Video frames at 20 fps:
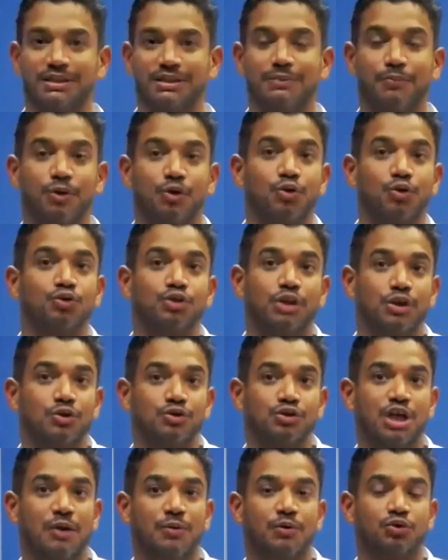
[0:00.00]
is
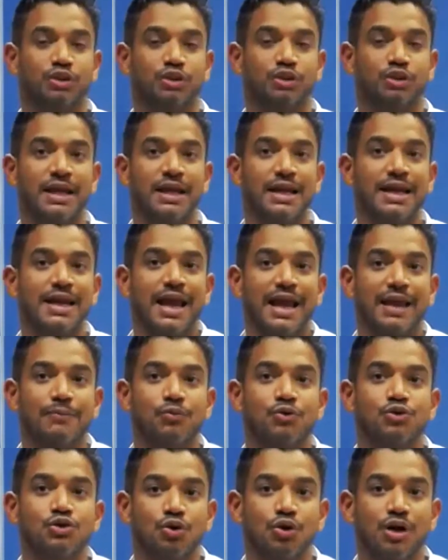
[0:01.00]
because the systems are
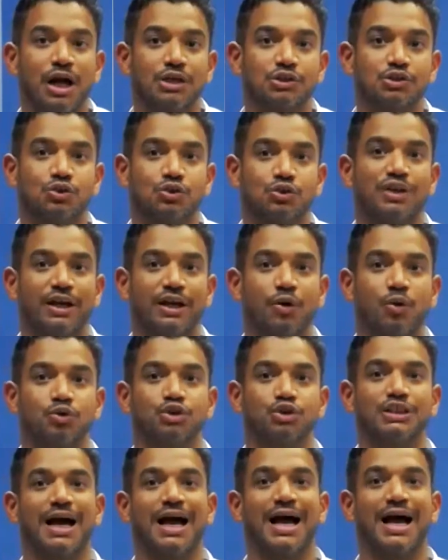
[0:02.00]
not transparencies,
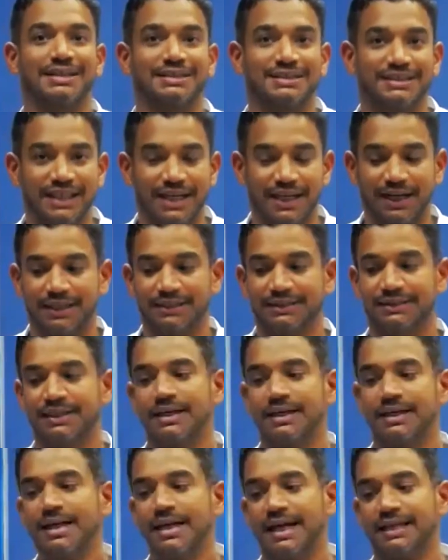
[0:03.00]
because you don't know
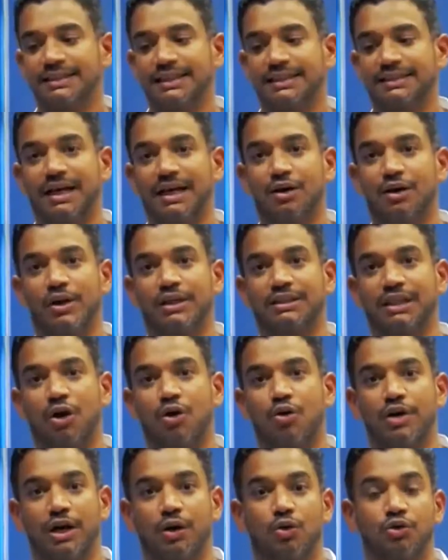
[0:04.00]

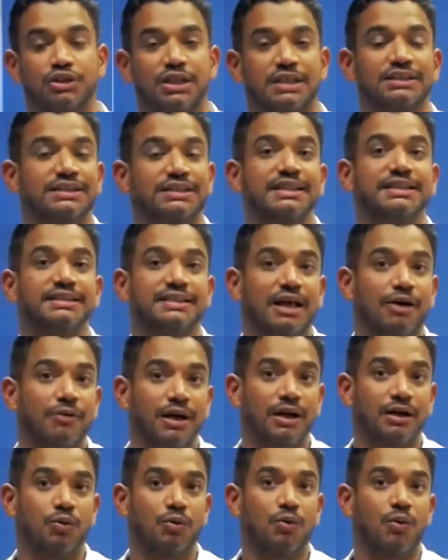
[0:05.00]
how to
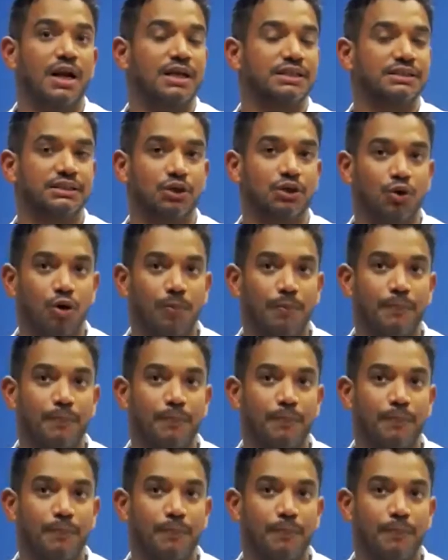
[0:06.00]
negotiate.